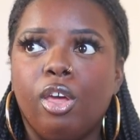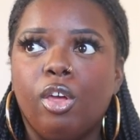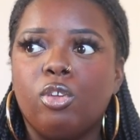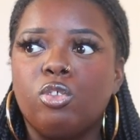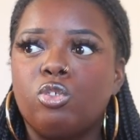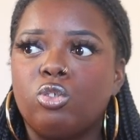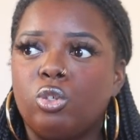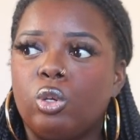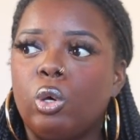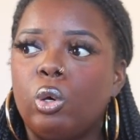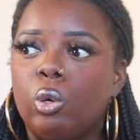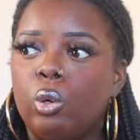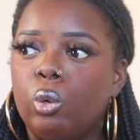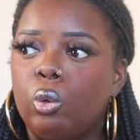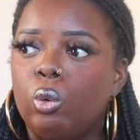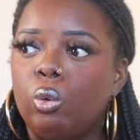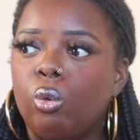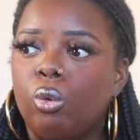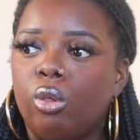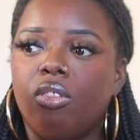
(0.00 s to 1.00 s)

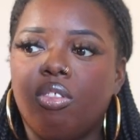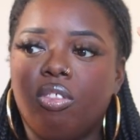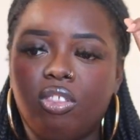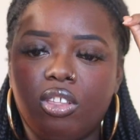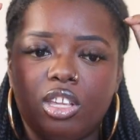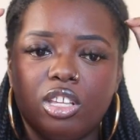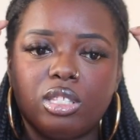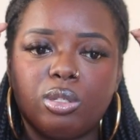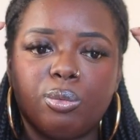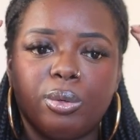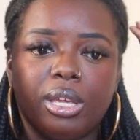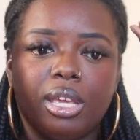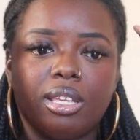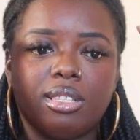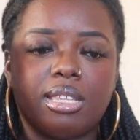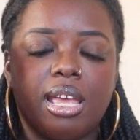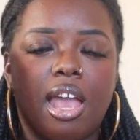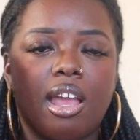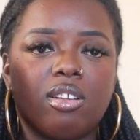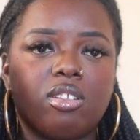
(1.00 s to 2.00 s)
So these
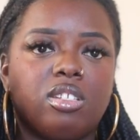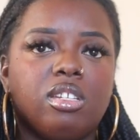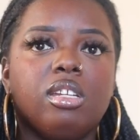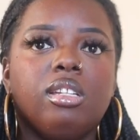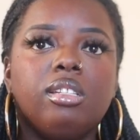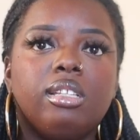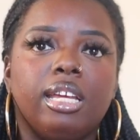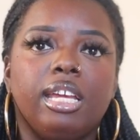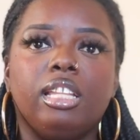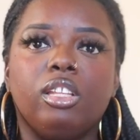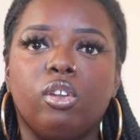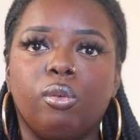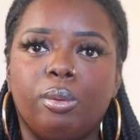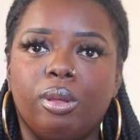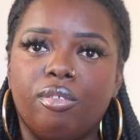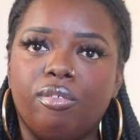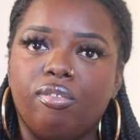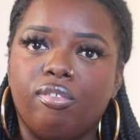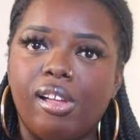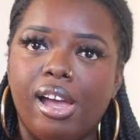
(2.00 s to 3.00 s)
wigs actually lay a little
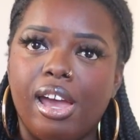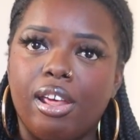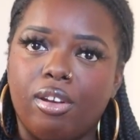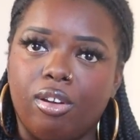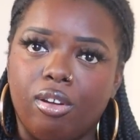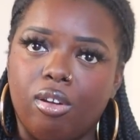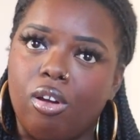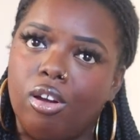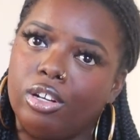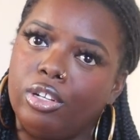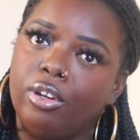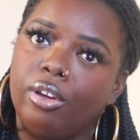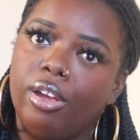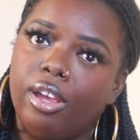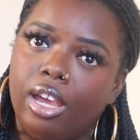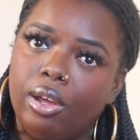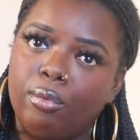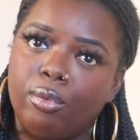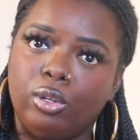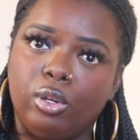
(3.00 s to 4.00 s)
bit flatter on your
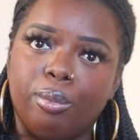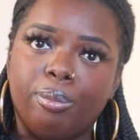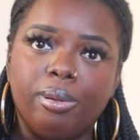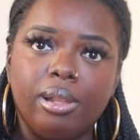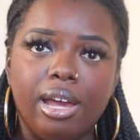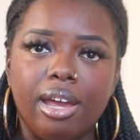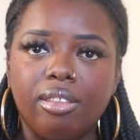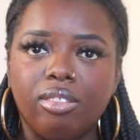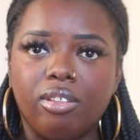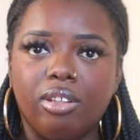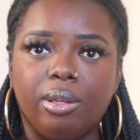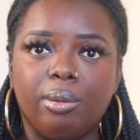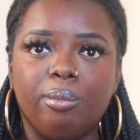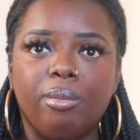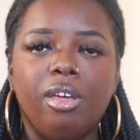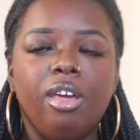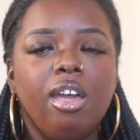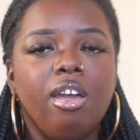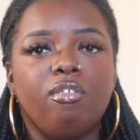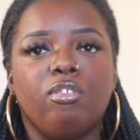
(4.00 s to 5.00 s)
head when you apply them
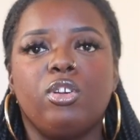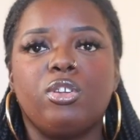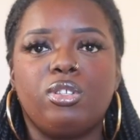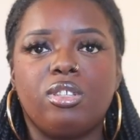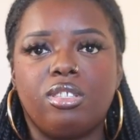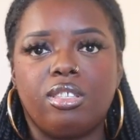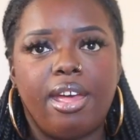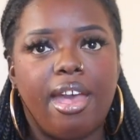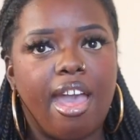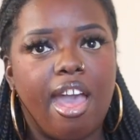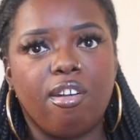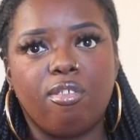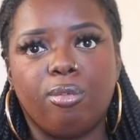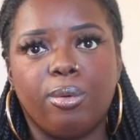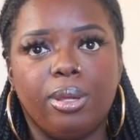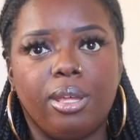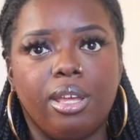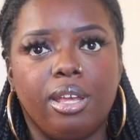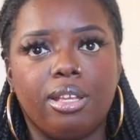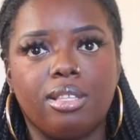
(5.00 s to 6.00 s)
versus the half
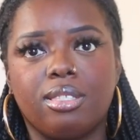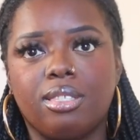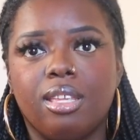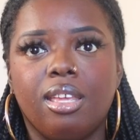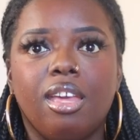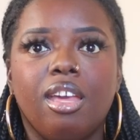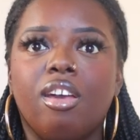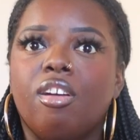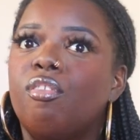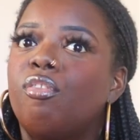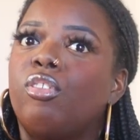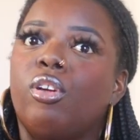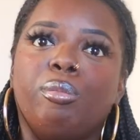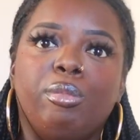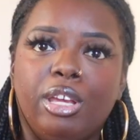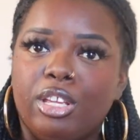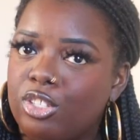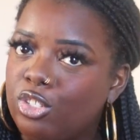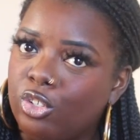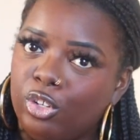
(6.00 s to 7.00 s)
wigs from
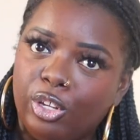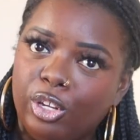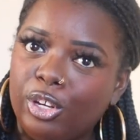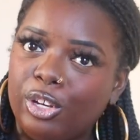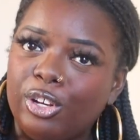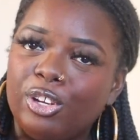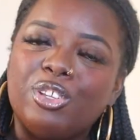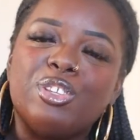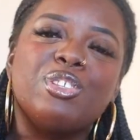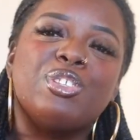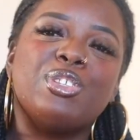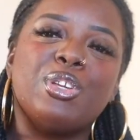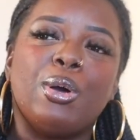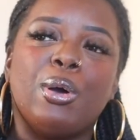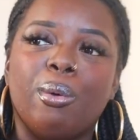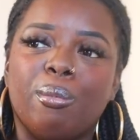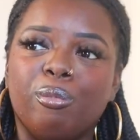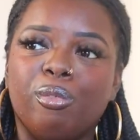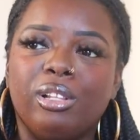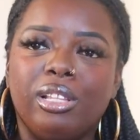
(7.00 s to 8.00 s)
yesteryear. So
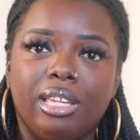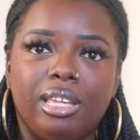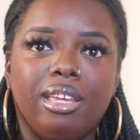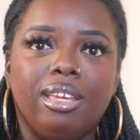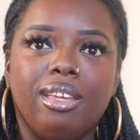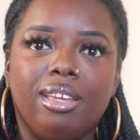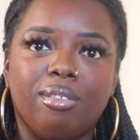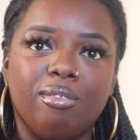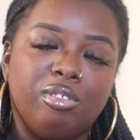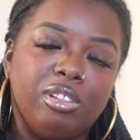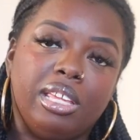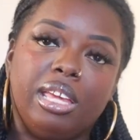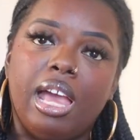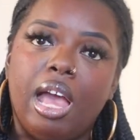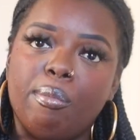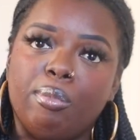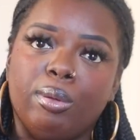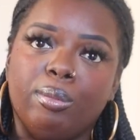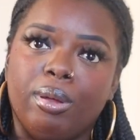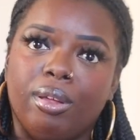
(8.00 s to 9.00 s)
I'm really, really
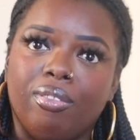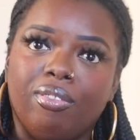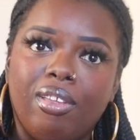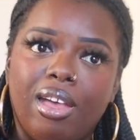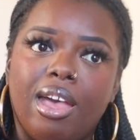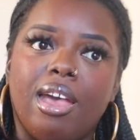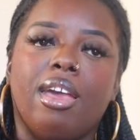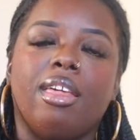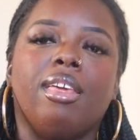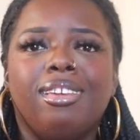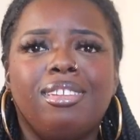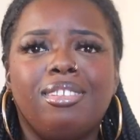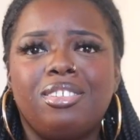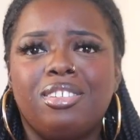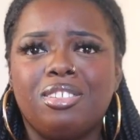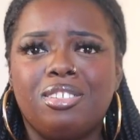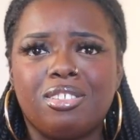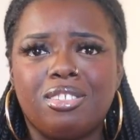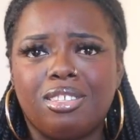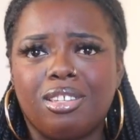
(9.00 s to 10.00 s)
happy about that. And
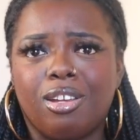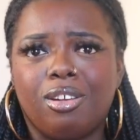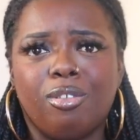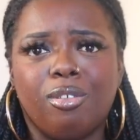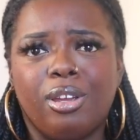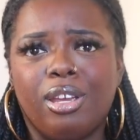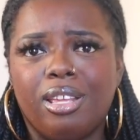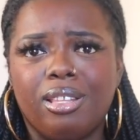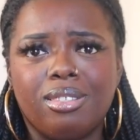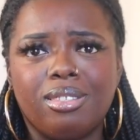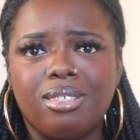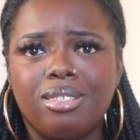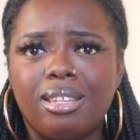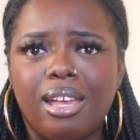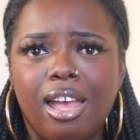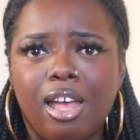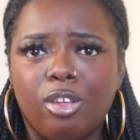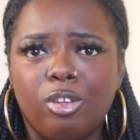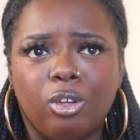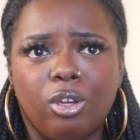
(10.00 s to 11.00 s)
she's just a great
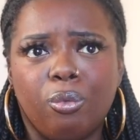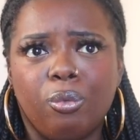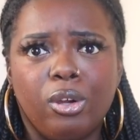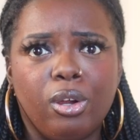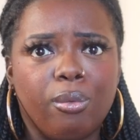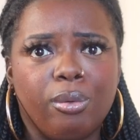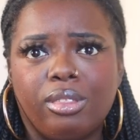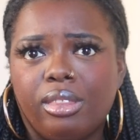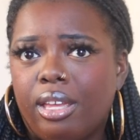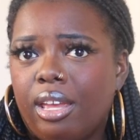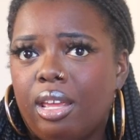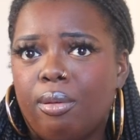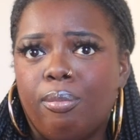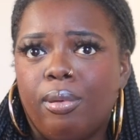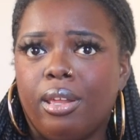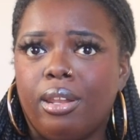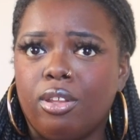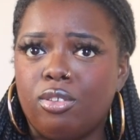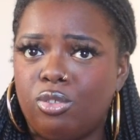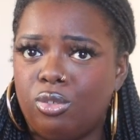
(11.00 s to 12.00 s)
style. You can wear it with the
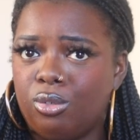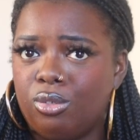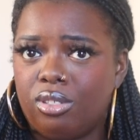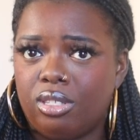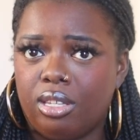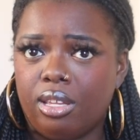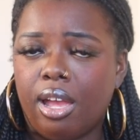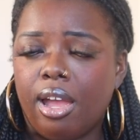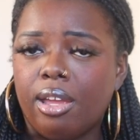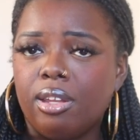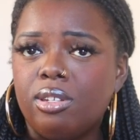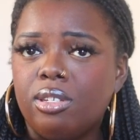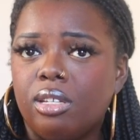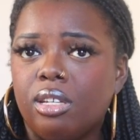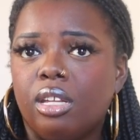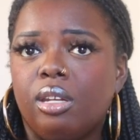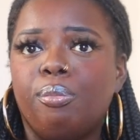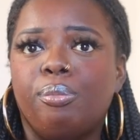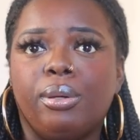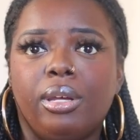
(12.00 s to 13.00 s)
headband as you see I
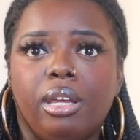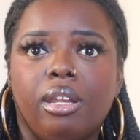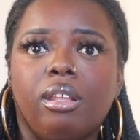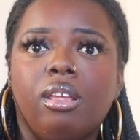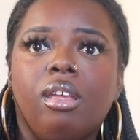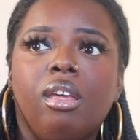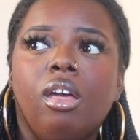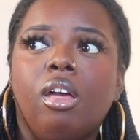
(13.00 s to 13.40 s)
did, but